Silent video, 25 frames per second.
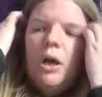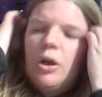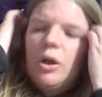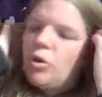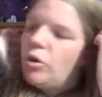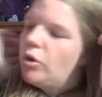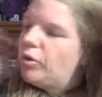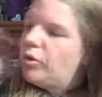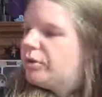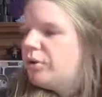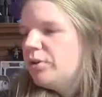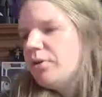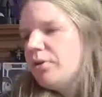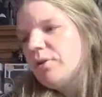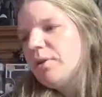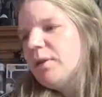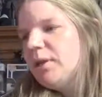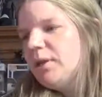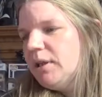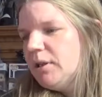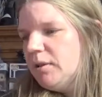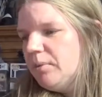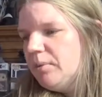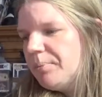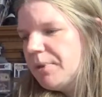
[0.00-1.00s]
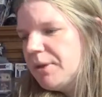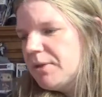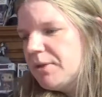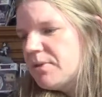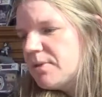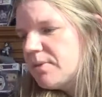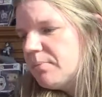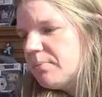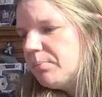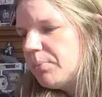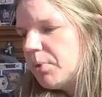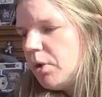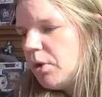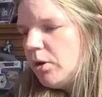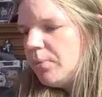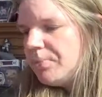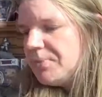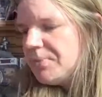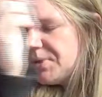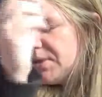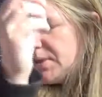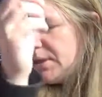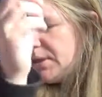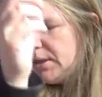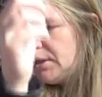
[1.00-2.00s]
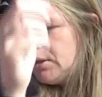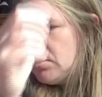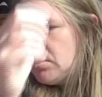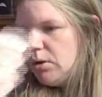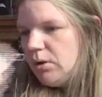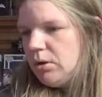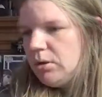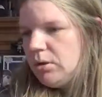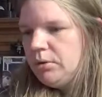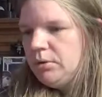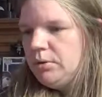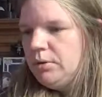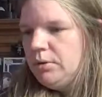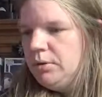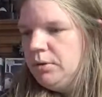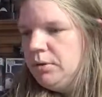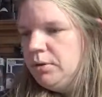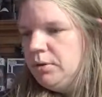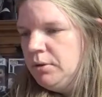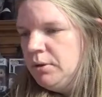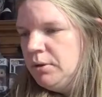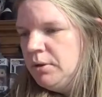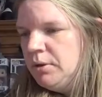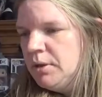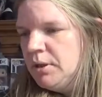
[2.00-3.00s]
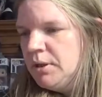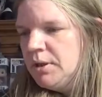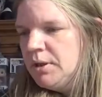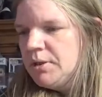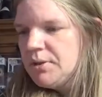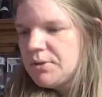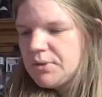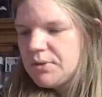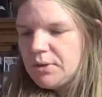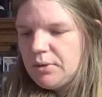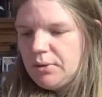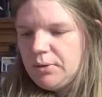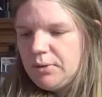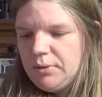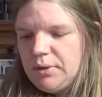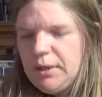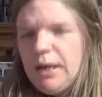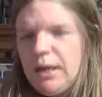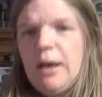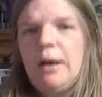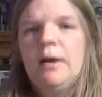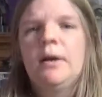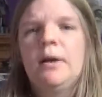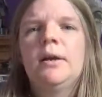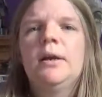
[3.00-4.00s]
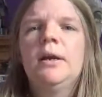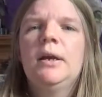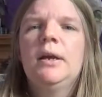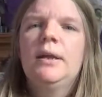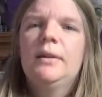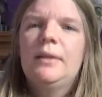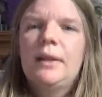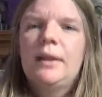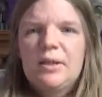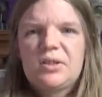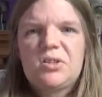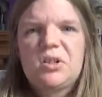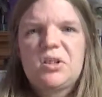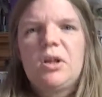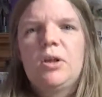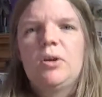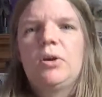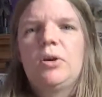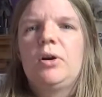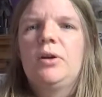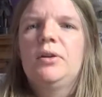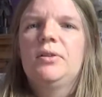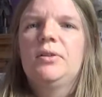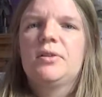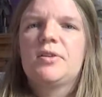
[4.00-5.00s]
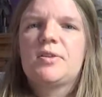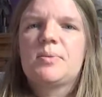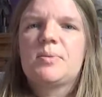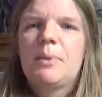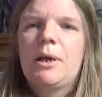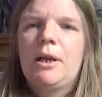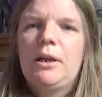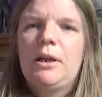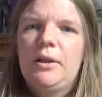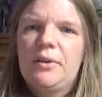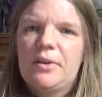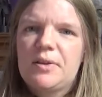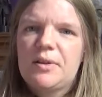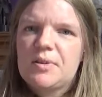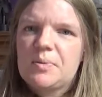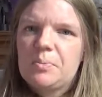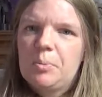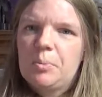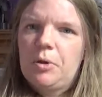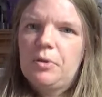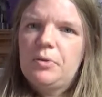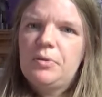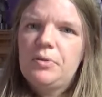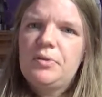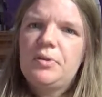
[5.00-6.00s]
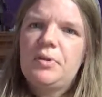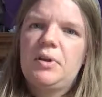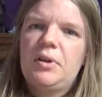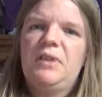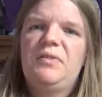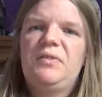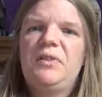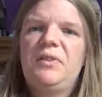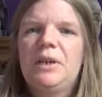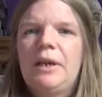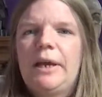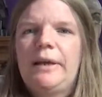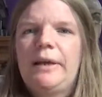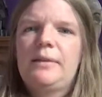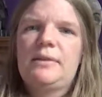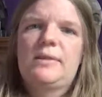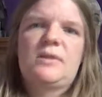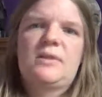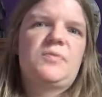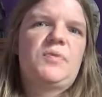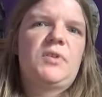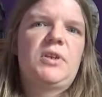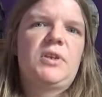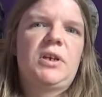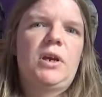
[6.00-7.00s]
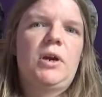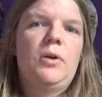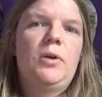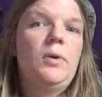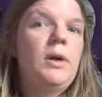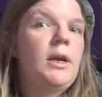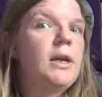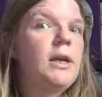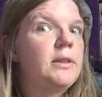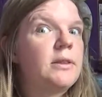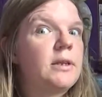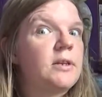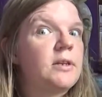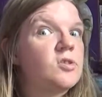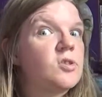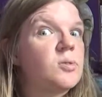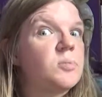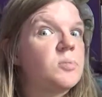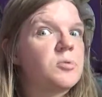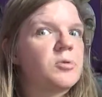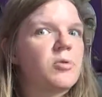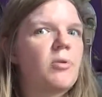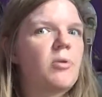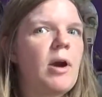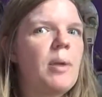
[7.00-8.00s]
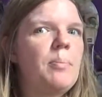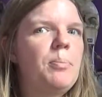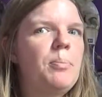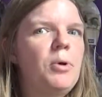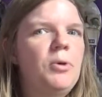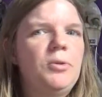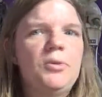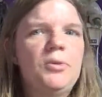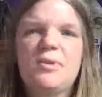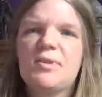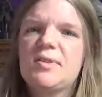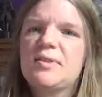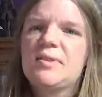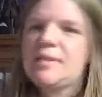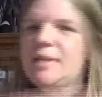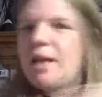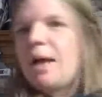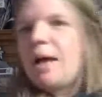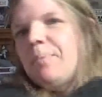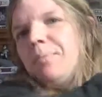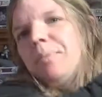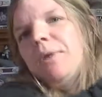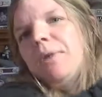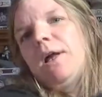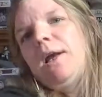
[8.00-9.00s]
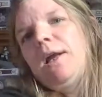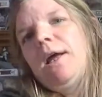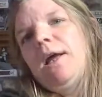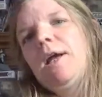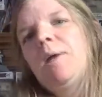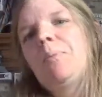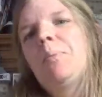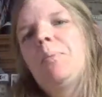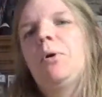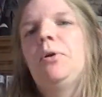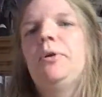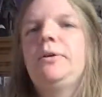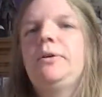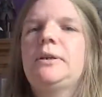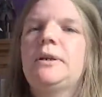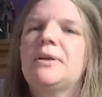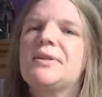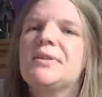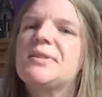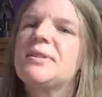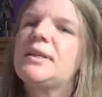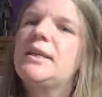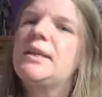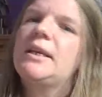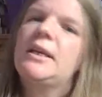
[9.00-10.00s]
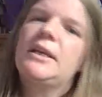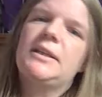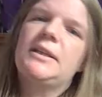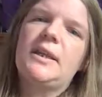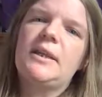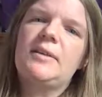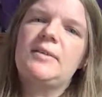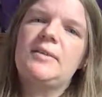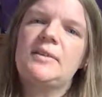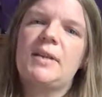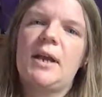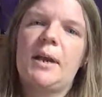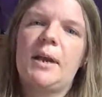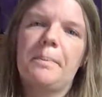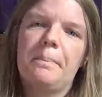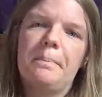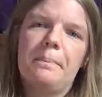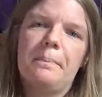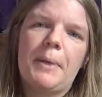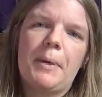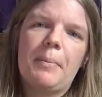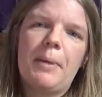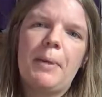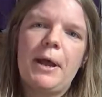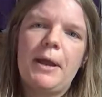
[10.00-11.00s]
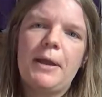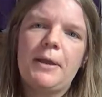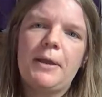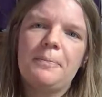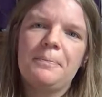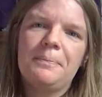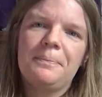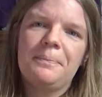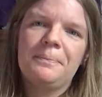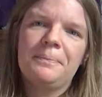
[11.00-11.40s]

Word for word: and all the other little bits and bobs that I got. So yeah, that's all I got in this mailer this month. If you liked this video, hit that subscribe button, slap that like button, and I'll see you again next time. Bye bye!